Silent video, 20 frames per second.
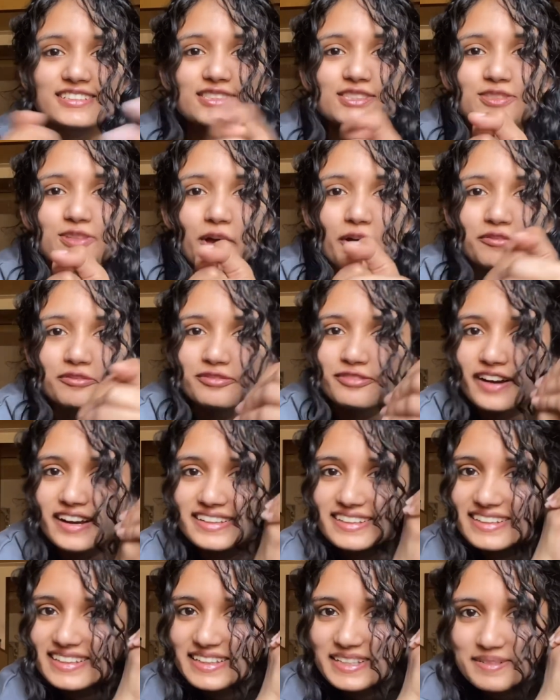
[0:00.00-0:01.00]
So I'm
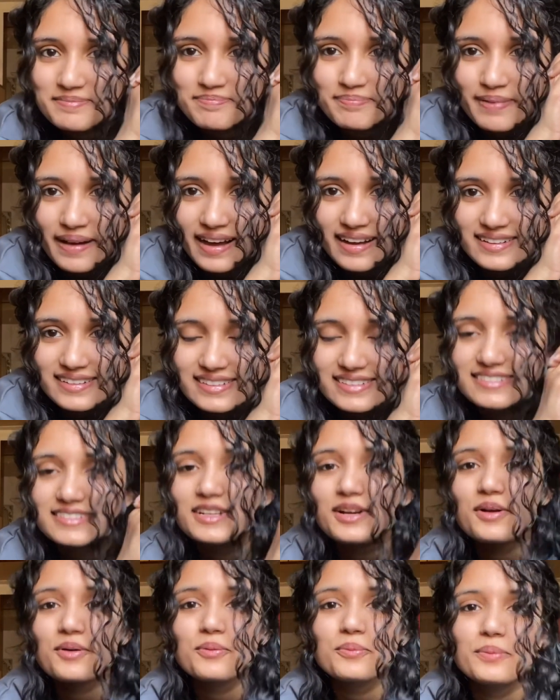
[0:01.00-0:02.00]
finally back
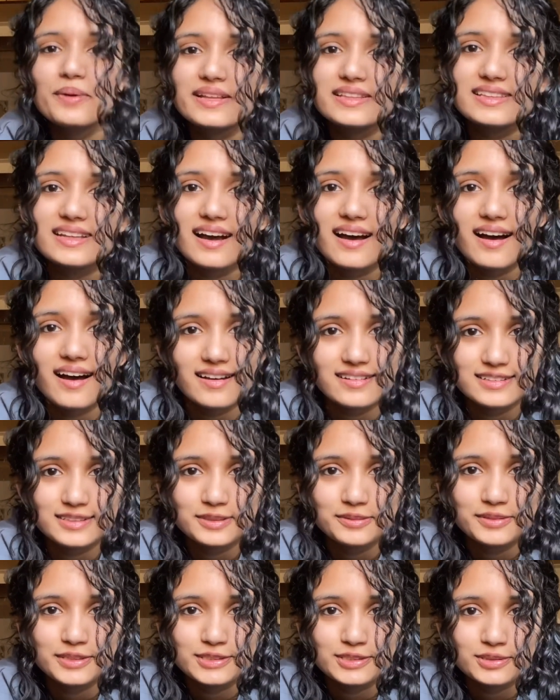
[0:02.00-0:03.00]
with another
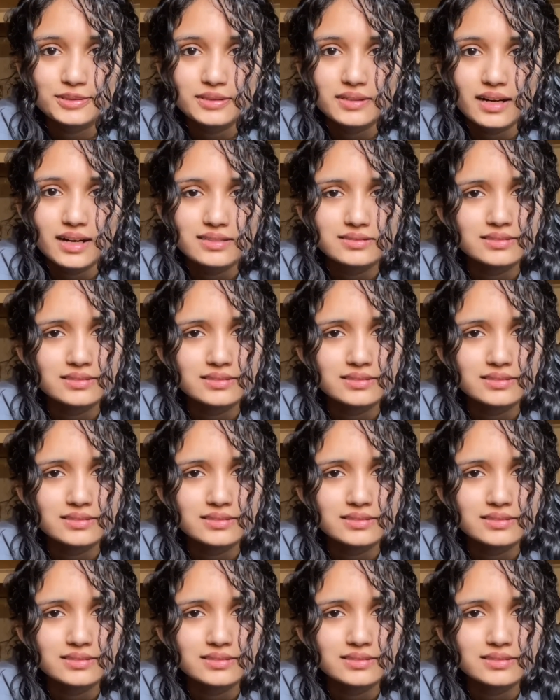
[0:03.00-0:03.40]
video.